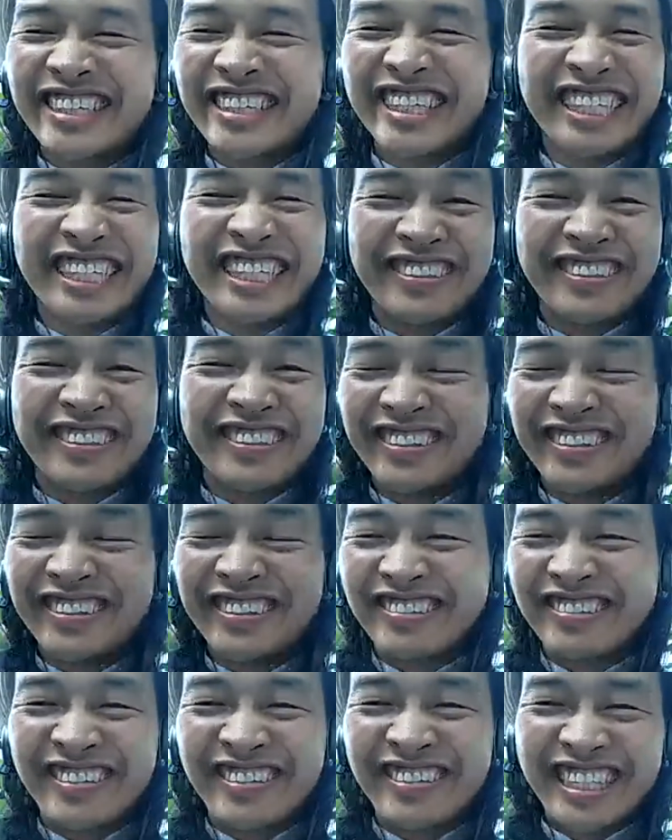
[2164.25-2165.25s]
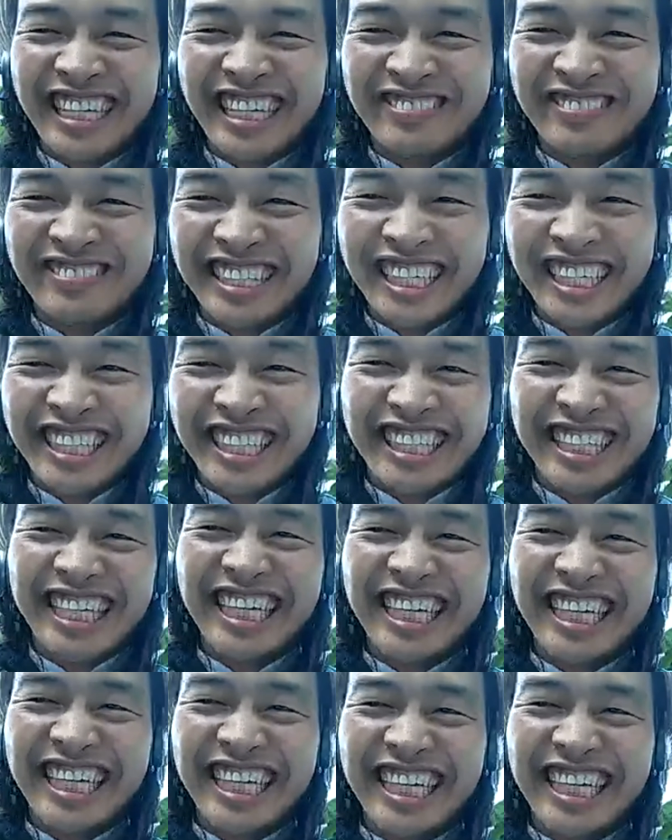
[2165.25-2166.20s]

so we don't have to make that mistake again?